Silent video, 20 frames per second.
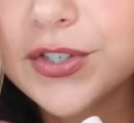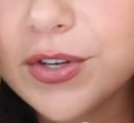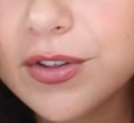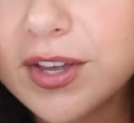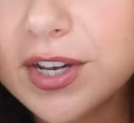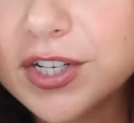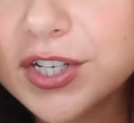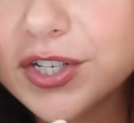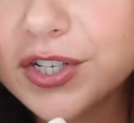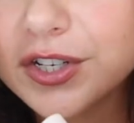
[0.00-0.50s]
So
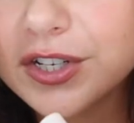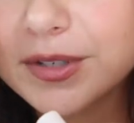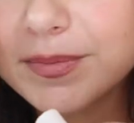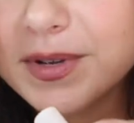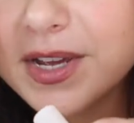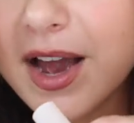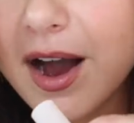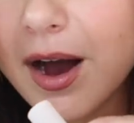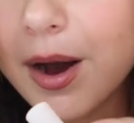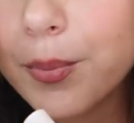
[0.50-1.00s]
they just hooked
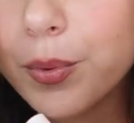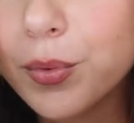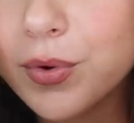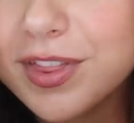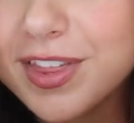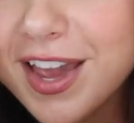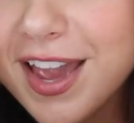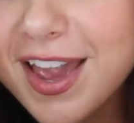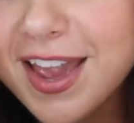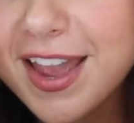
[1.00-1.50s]
me up
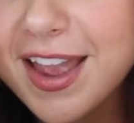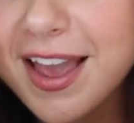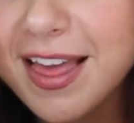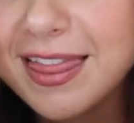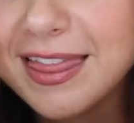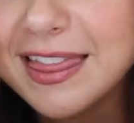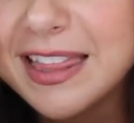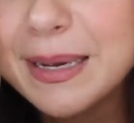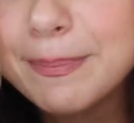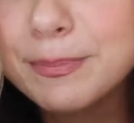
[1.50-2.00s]
with a
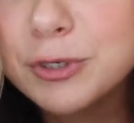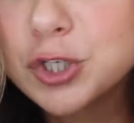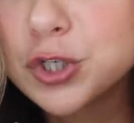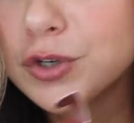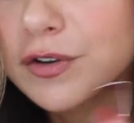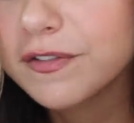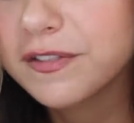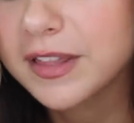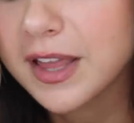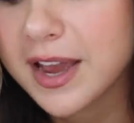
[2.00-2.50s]
lip
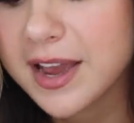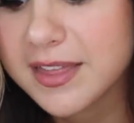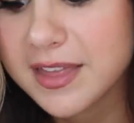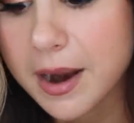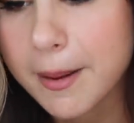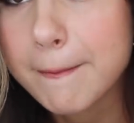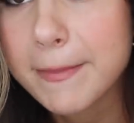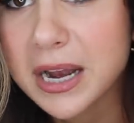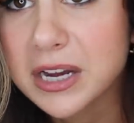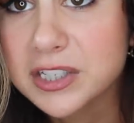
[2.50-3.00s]
souffle
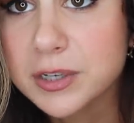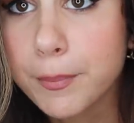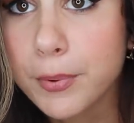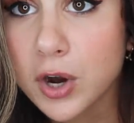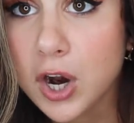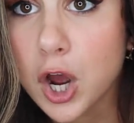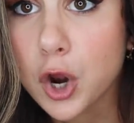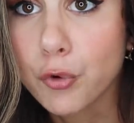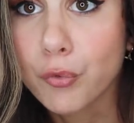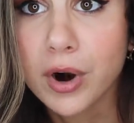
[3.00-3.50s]
that I'm about to
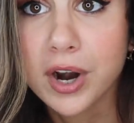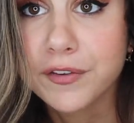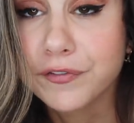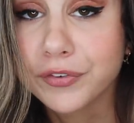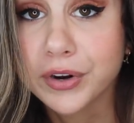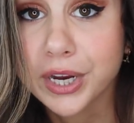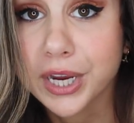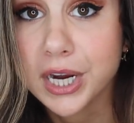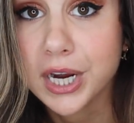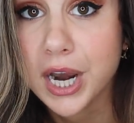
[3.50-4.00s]
put on right
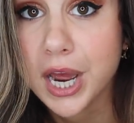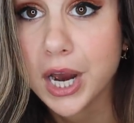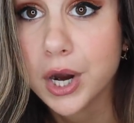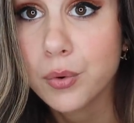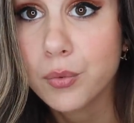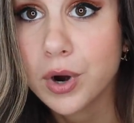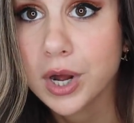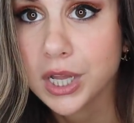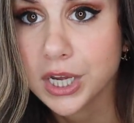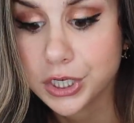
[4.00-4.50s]
freaking
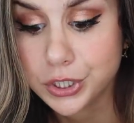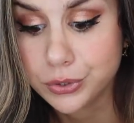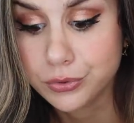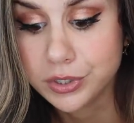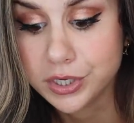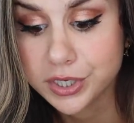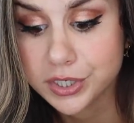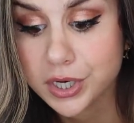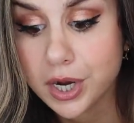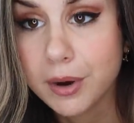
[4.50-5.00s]
now while I do
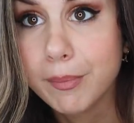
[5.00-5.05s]
this